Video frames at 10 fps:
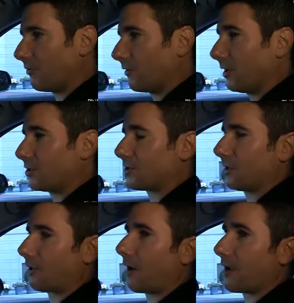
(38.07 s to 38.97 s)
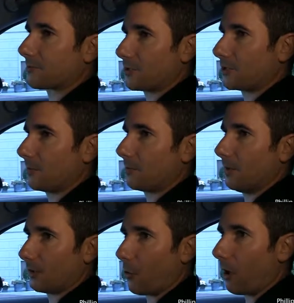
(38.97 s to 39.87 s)
and finish and the craftsmanship
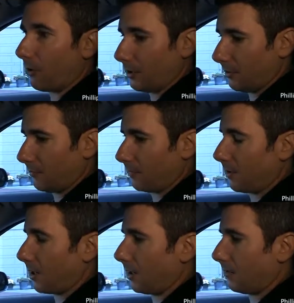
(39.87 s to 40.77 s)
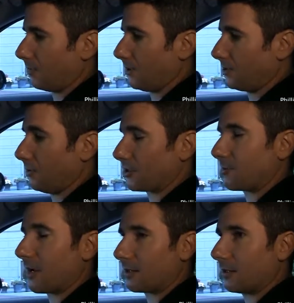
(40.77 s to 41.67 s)
and quality that you'd
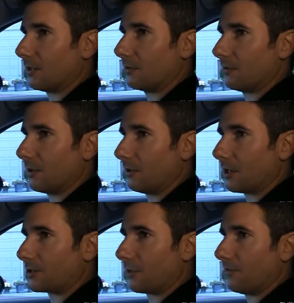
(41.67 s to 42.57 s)
expect in a luxury